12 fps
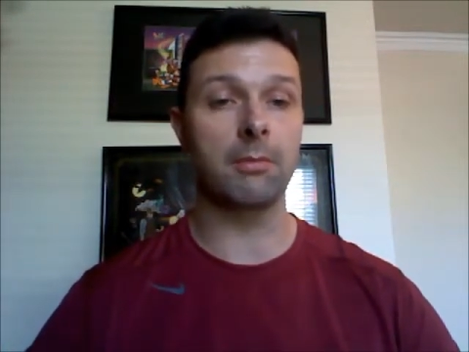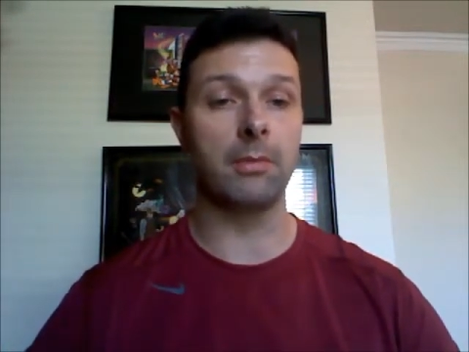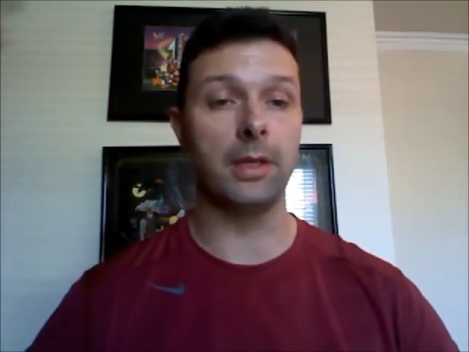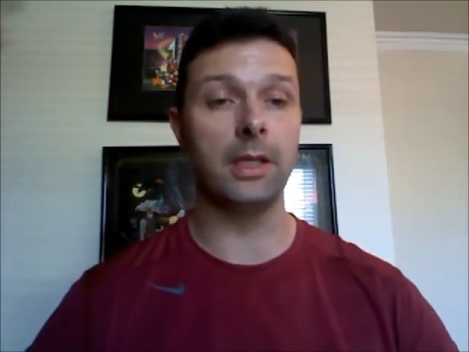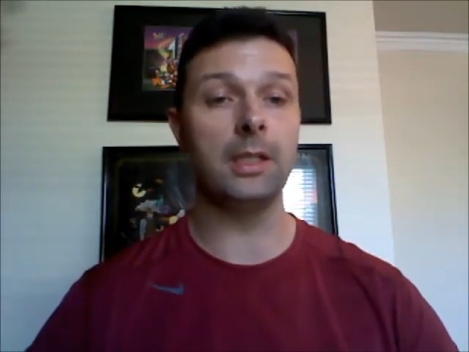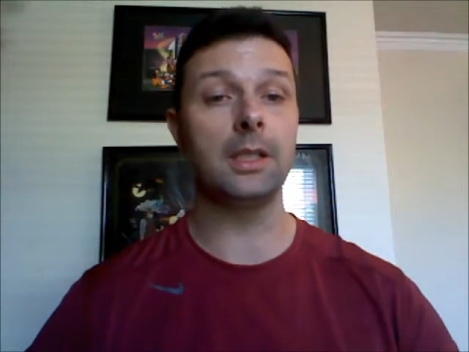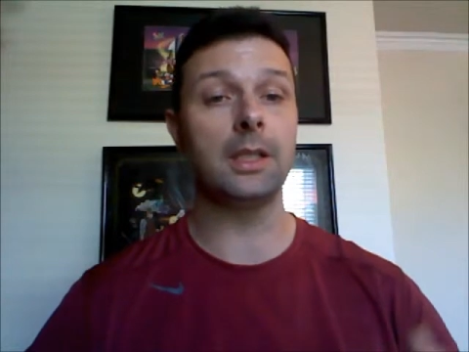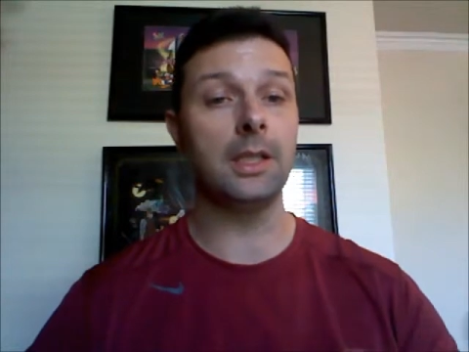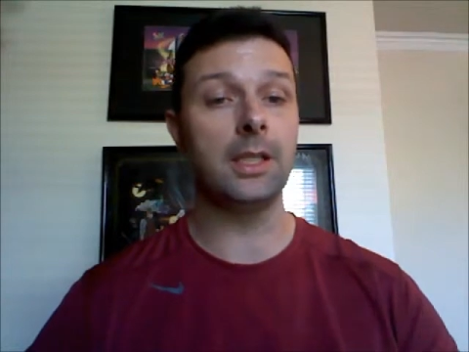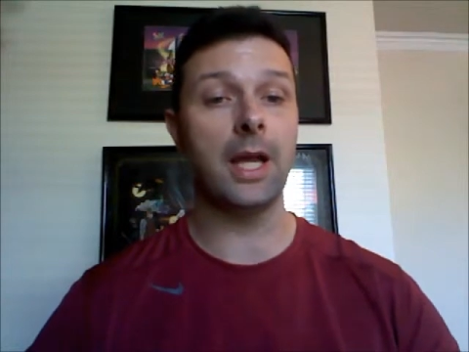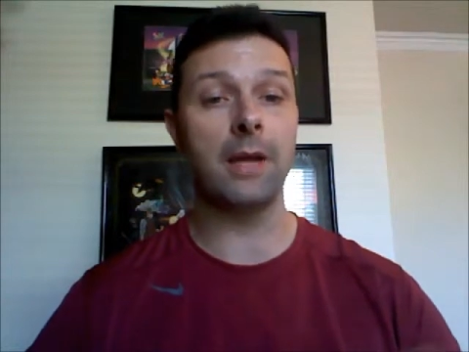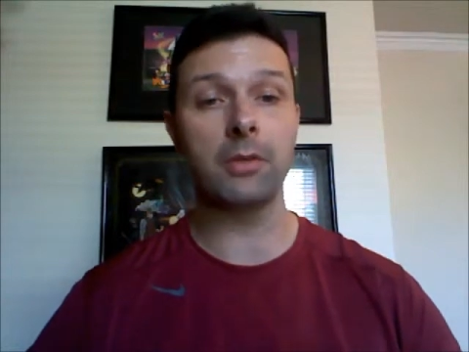Then you
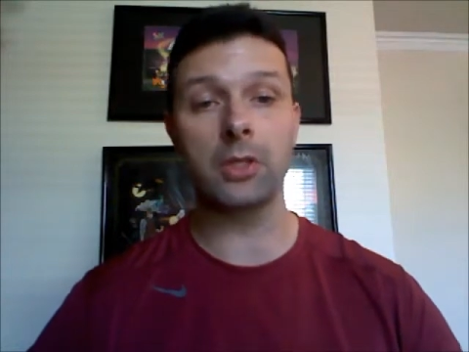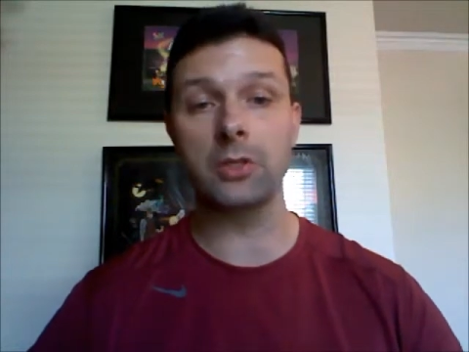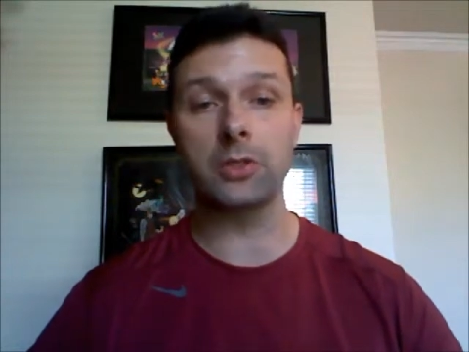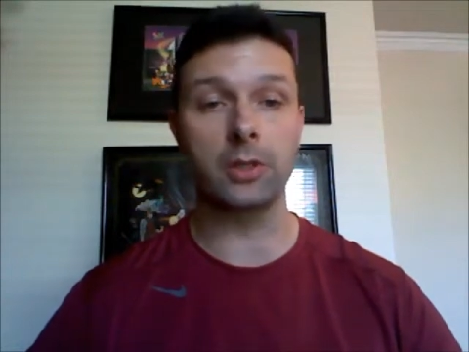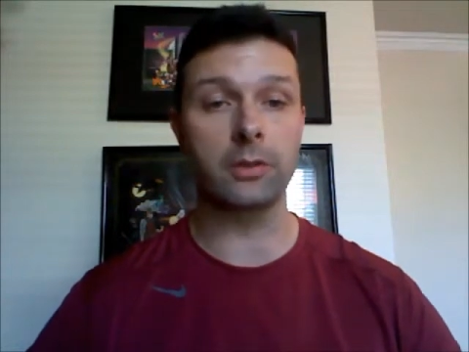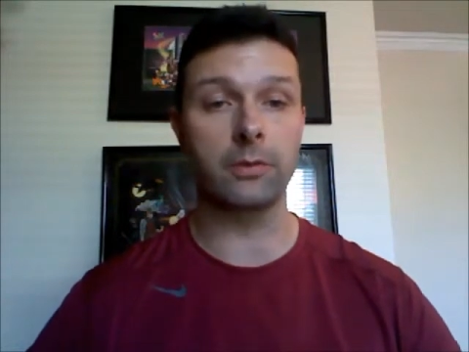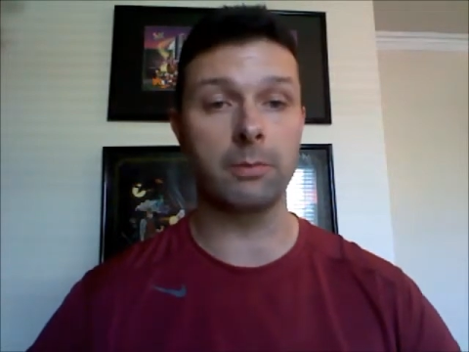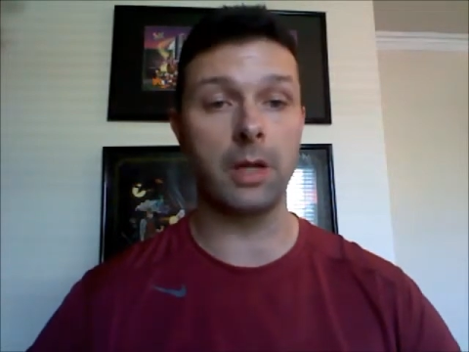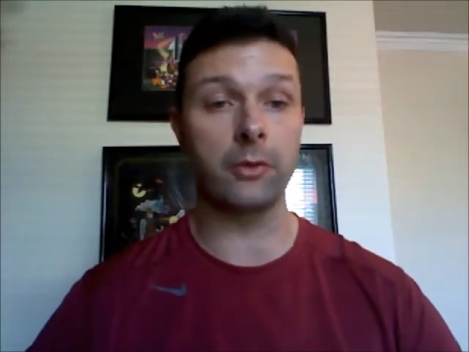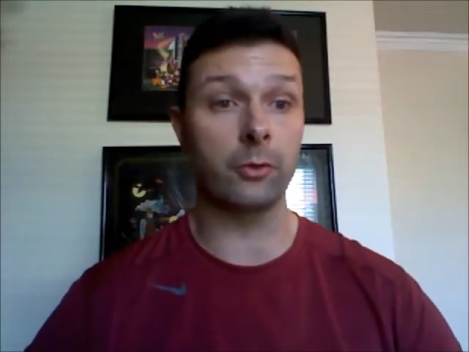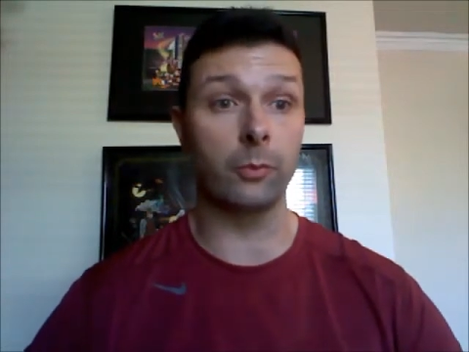need to have a concern for muscle.